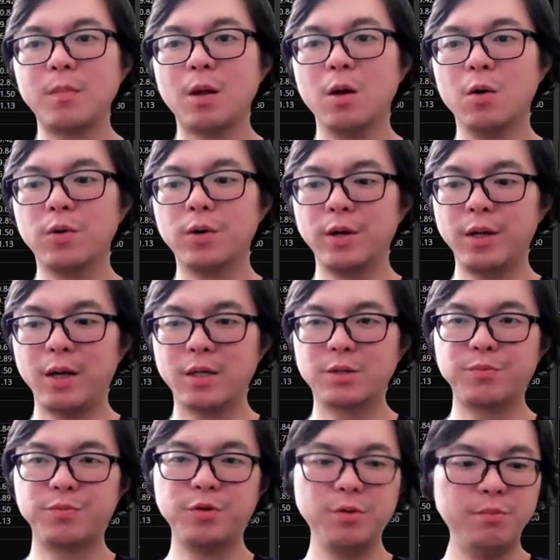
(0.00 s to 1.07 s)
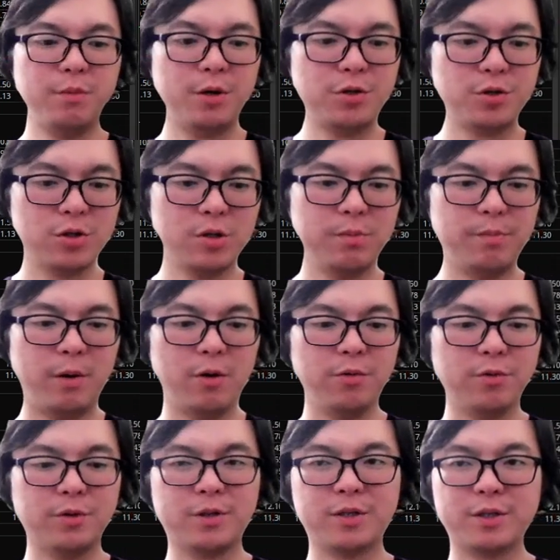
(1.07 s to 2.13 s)
Okay, that's pretty much about
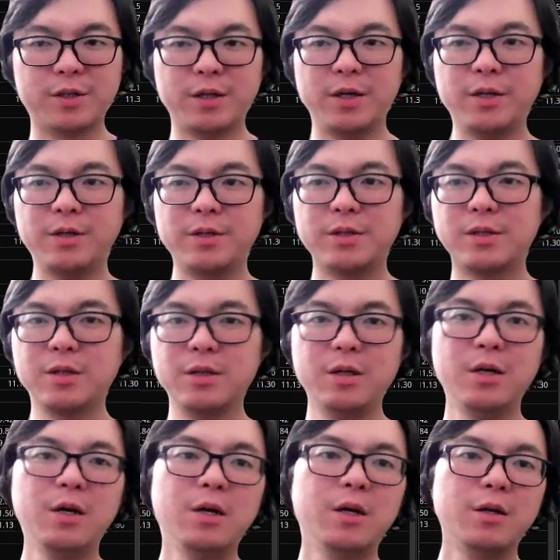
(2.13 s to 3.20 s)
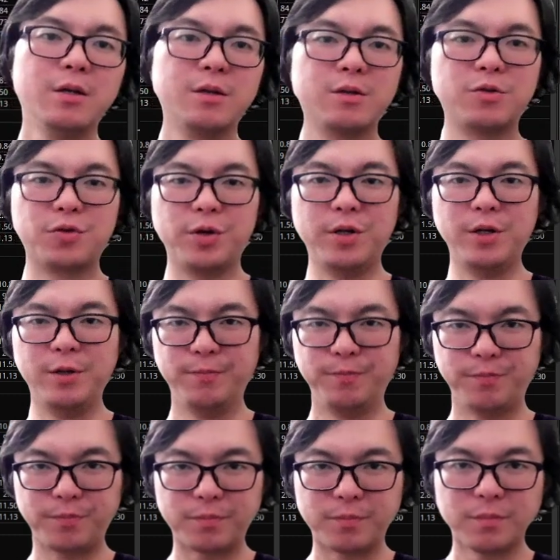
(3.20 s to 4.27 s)
today's training
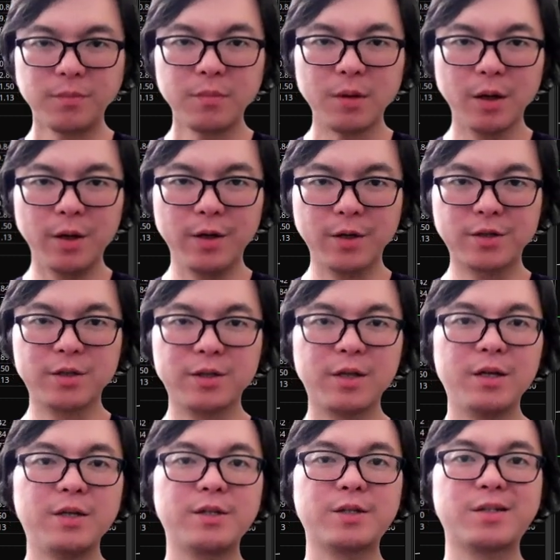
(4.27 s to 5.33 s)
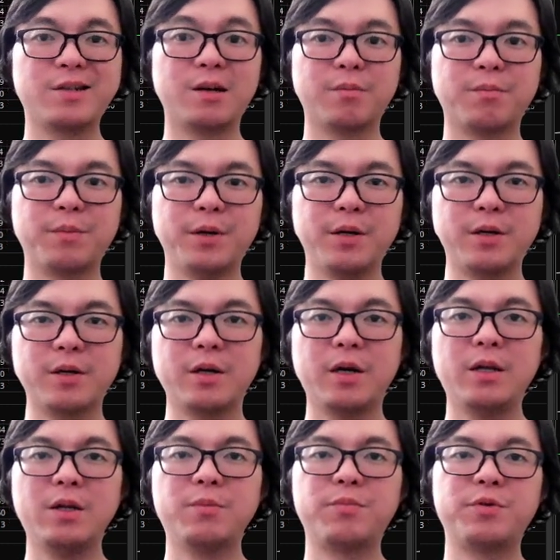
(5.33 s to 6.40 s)
and today's stock pick
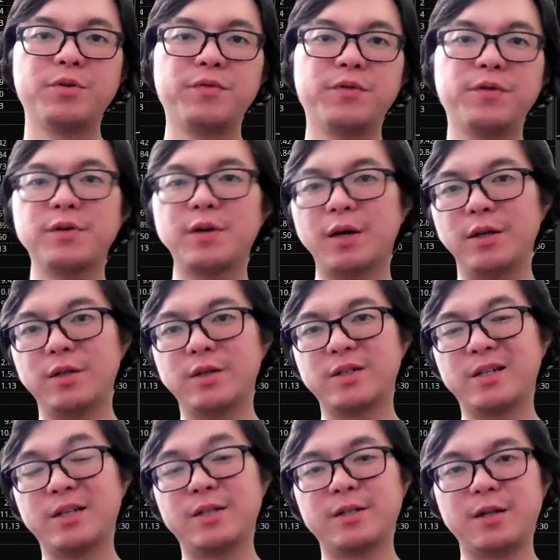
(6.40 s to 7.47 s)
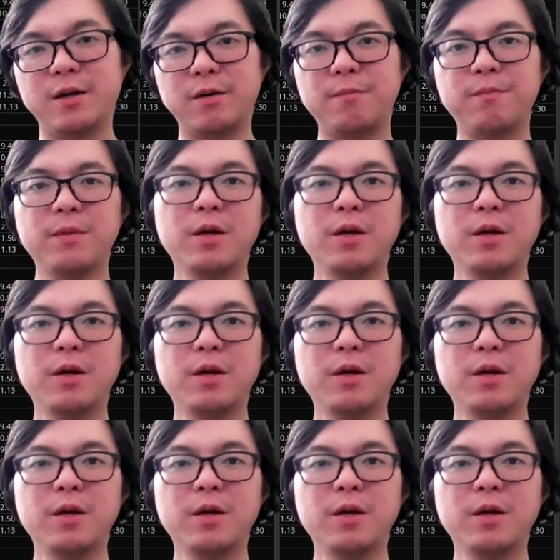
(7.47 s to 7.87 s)
and preview on the Tesla.